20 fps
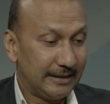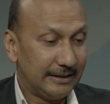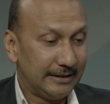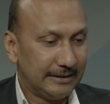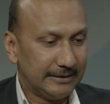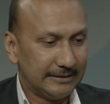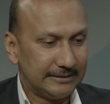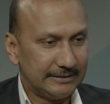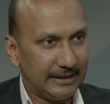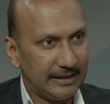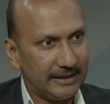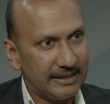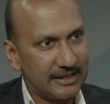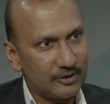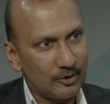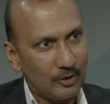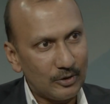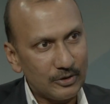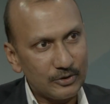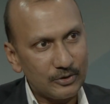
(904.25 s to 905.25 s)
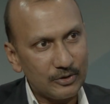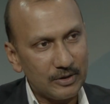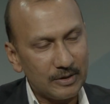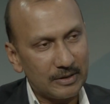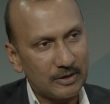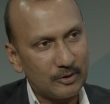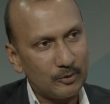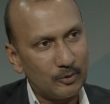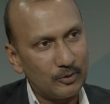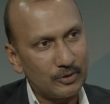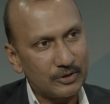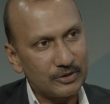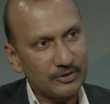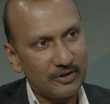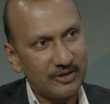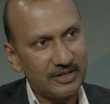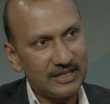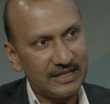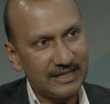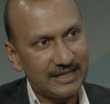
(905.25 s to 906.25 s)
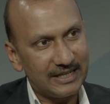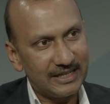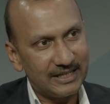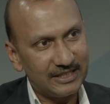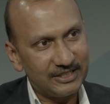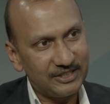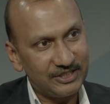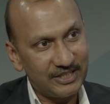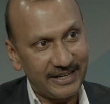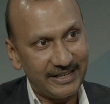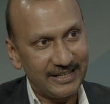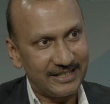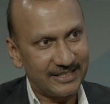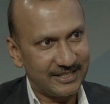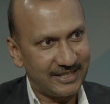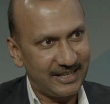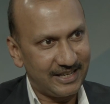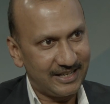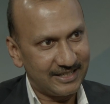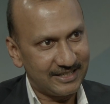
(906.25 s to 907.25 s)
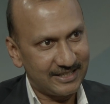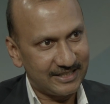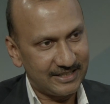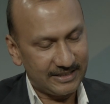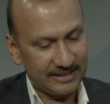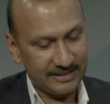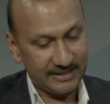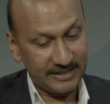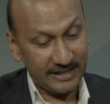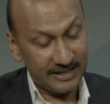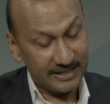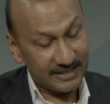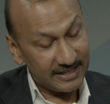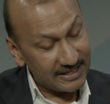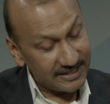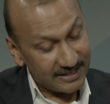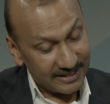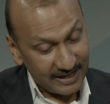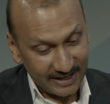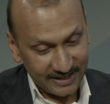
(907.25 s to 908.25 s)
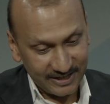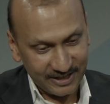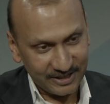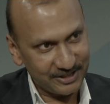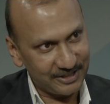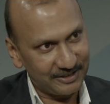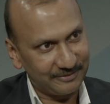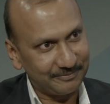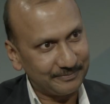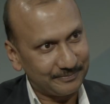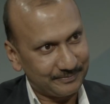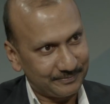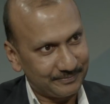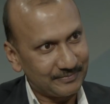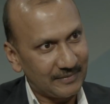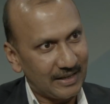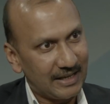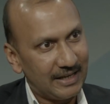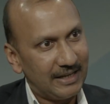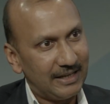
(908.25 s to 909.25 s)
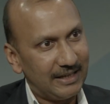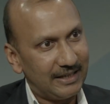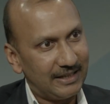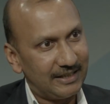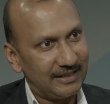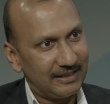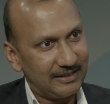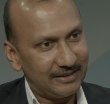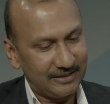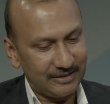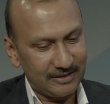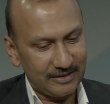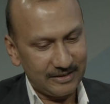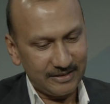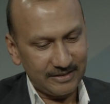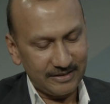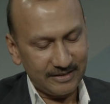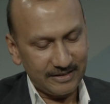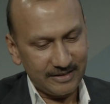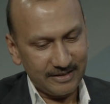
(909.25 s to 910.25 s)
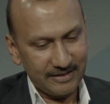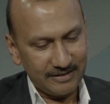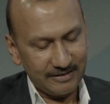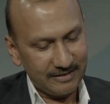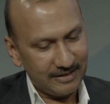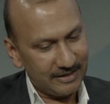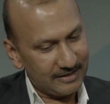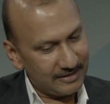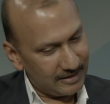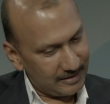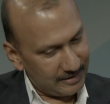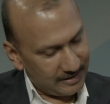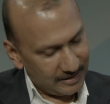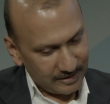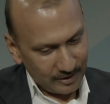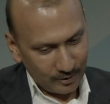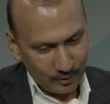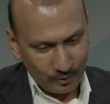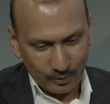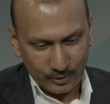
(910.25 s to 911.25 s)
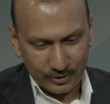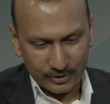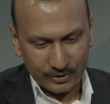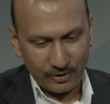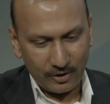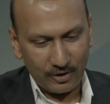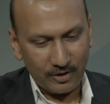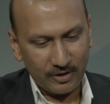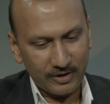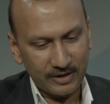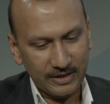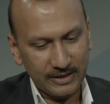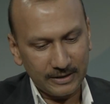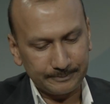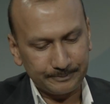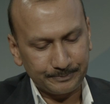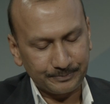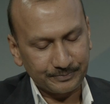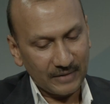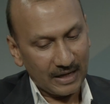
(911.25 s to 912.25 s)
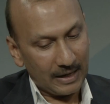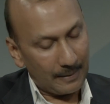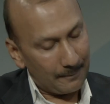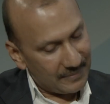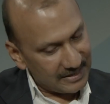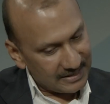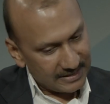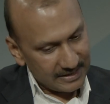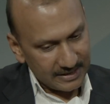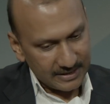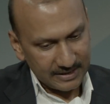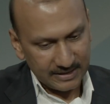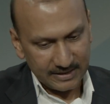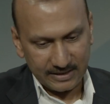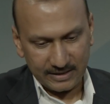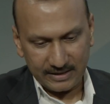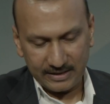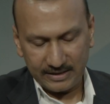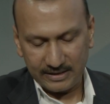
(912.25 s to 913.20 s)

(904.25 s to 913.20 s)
Then there's also a course on gender skills, gender sensitization. There's a course on business